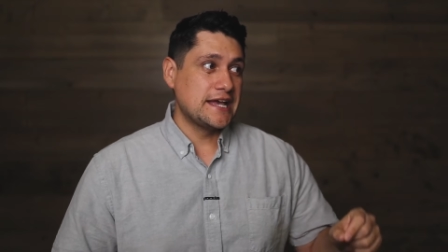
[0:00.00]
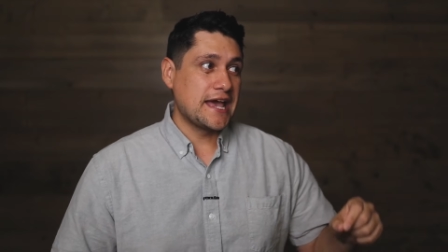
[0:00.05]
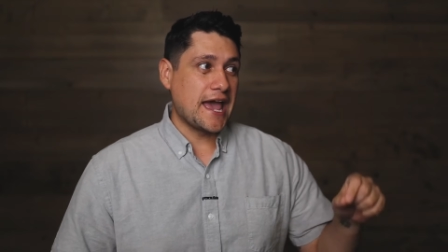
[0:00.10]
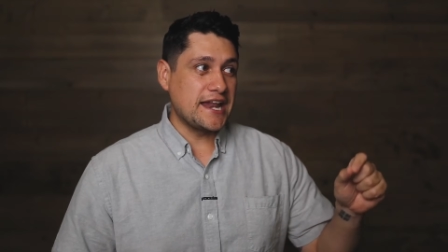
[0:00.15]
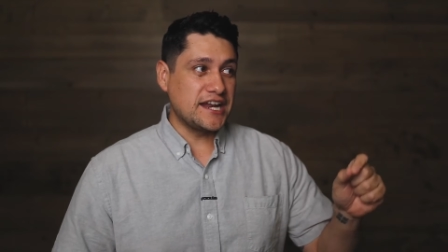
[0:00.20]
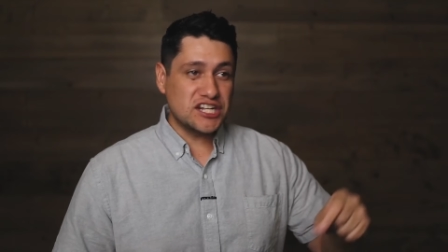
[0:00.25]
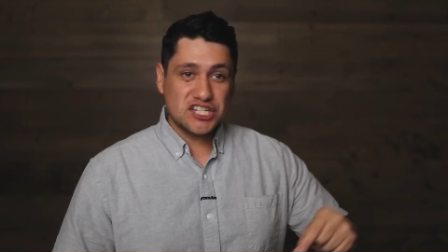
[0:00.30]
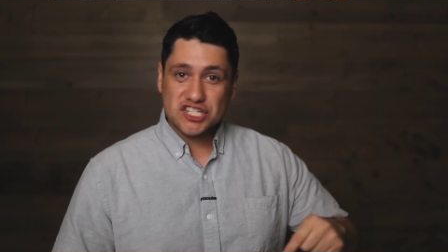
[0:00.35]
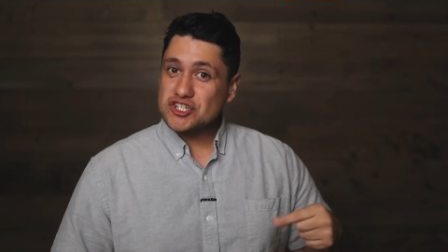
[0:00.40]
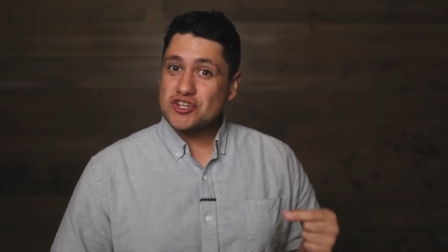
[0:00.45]

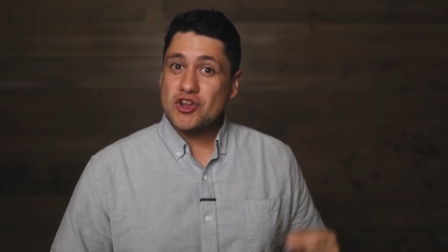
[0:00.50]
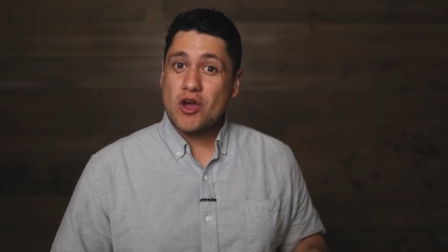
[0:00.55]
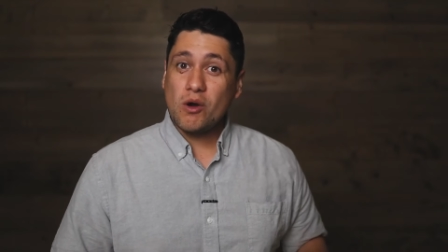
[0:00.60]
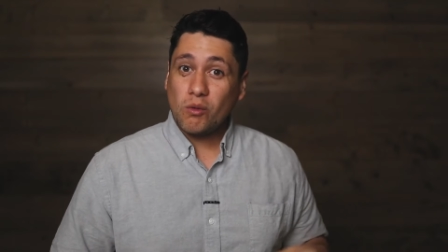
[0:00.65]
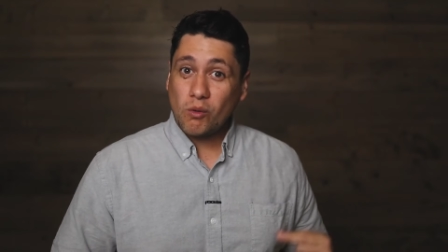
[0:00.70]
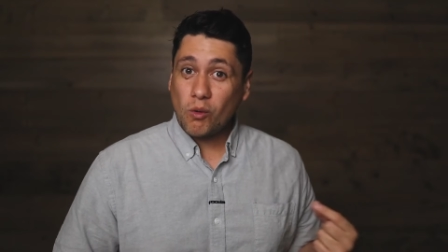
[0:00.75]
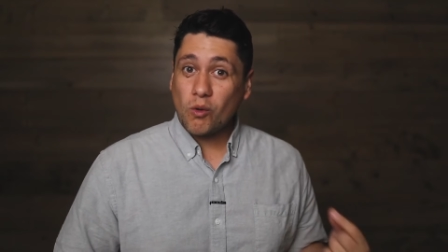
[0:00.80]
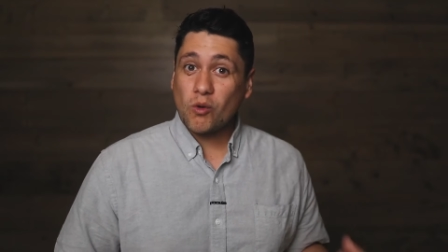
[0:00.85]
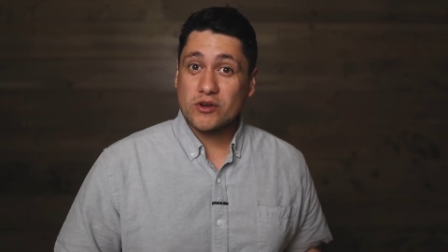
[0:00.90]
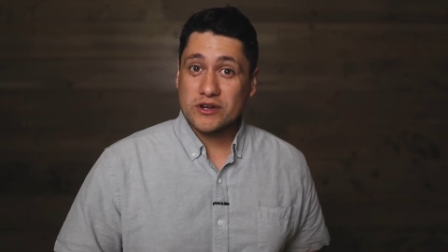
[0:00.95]
And it's
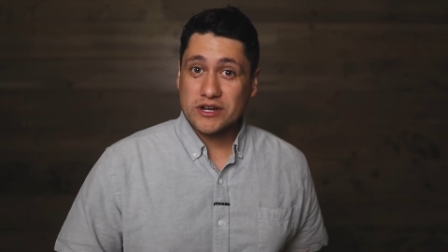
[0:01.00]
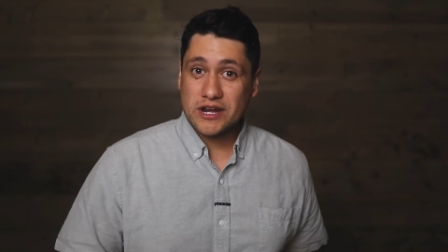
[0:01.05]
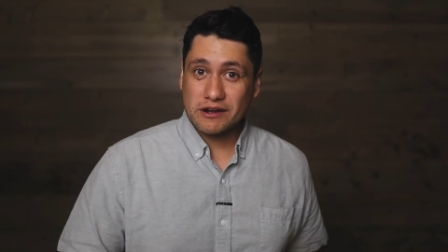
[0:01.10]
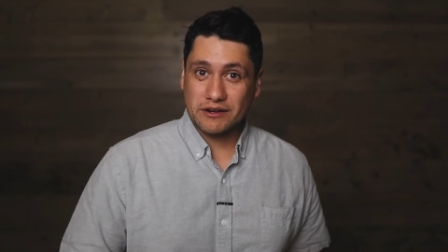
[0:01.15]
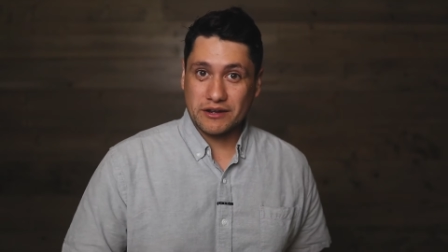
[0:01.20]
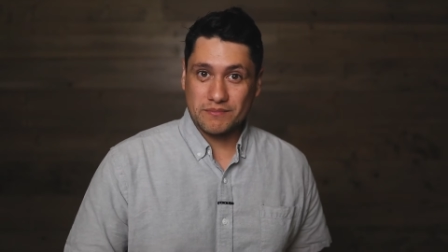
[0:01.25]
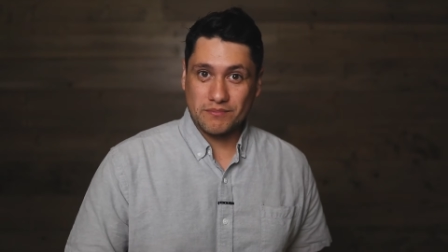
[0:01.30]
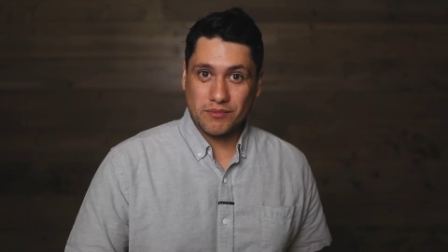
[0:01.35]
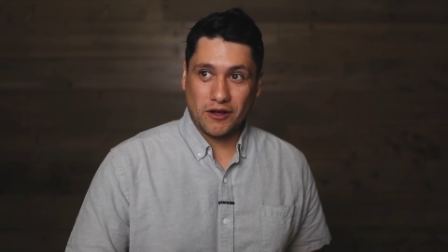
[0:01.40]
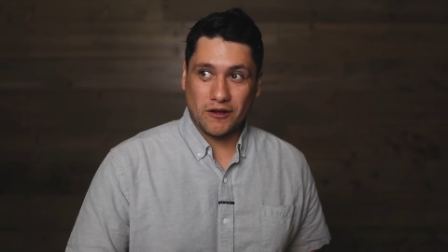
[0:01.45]
no
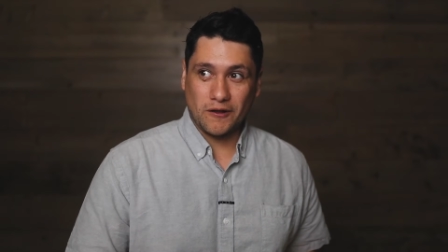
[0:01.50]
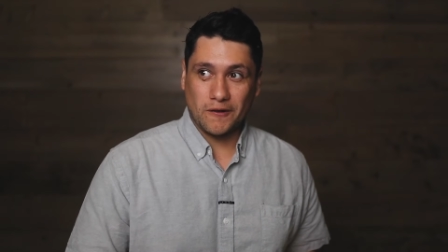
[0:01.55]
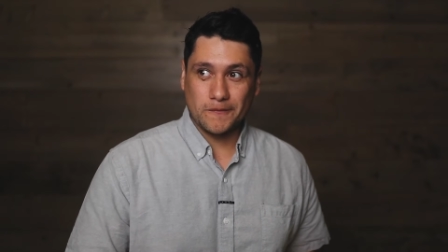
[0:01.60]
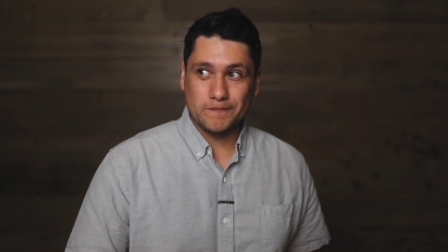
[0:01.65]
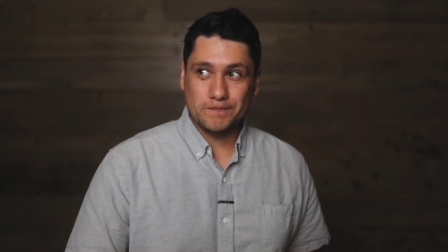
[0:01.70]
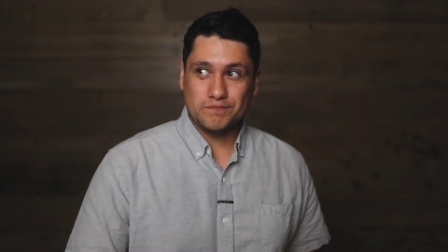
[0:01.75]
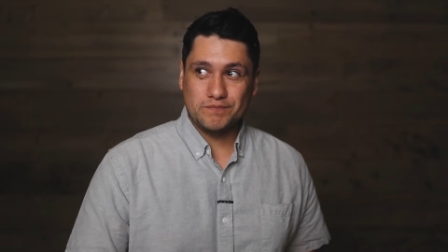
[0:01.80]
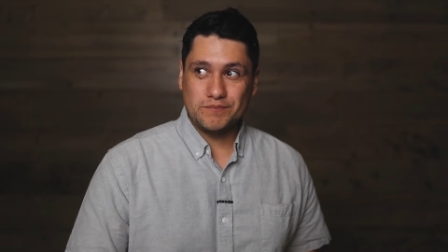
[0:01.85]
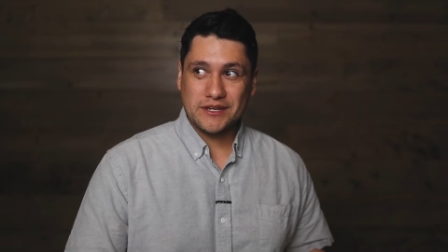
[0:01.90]
ordinary ball